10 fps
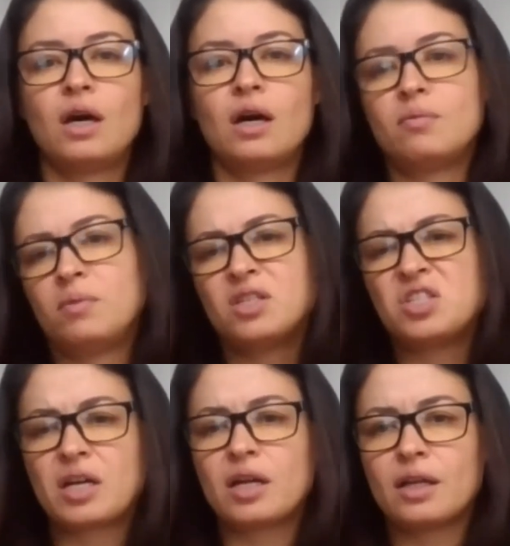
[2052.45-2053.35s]
and
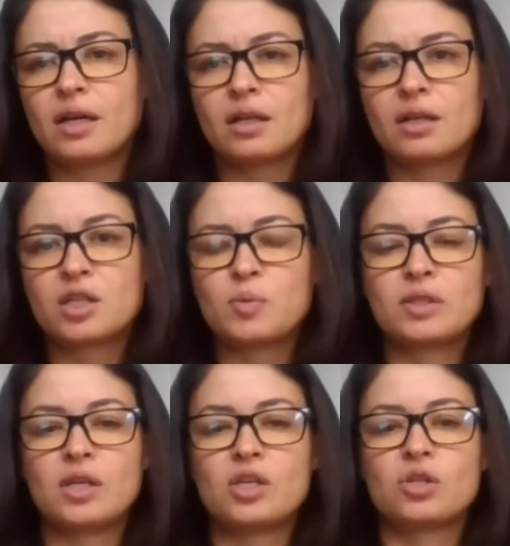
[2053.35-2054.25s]
just kind of like an
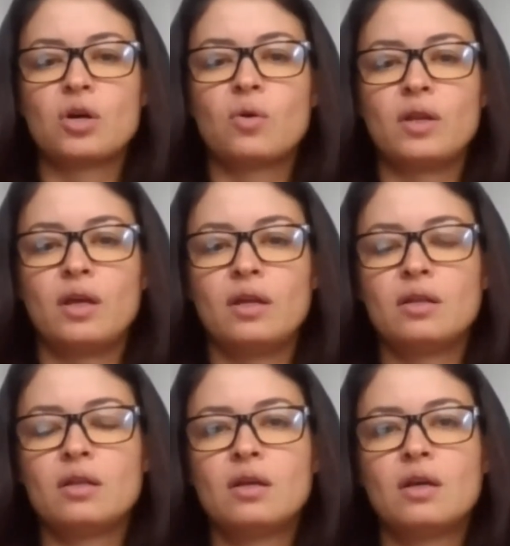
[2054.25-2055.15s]
expectation going in,